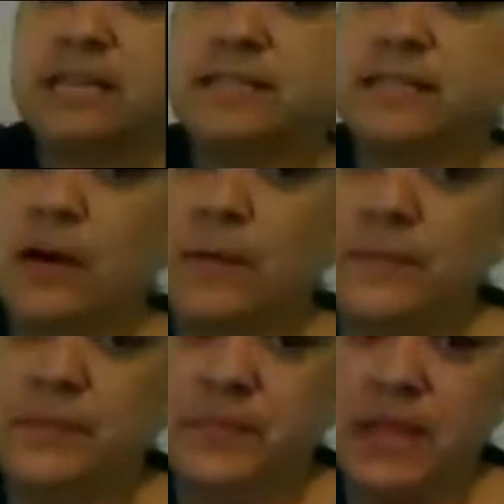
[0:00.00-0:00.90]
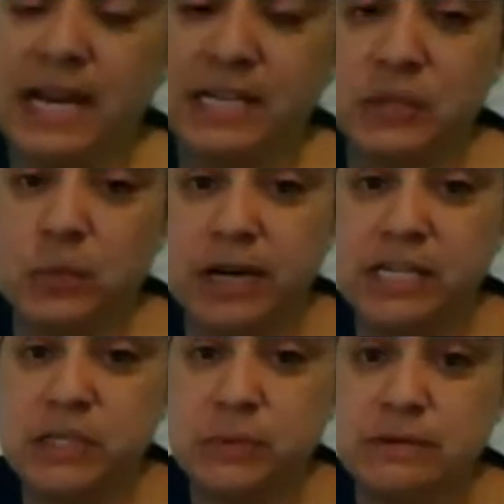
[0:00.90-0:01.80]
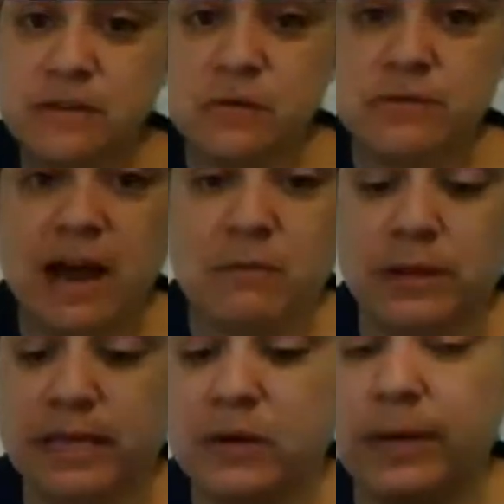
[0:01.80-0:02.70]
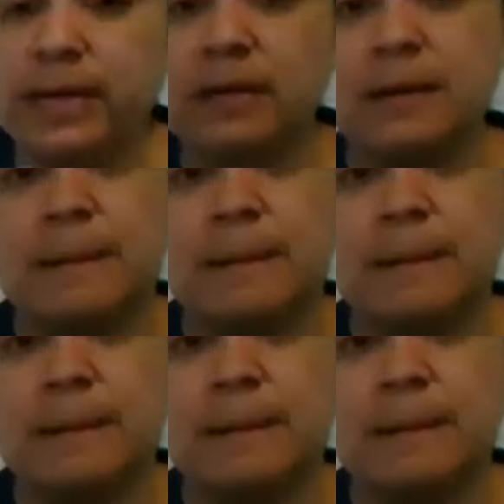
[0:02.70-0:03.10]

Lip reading: So I just wanted to review that really quick,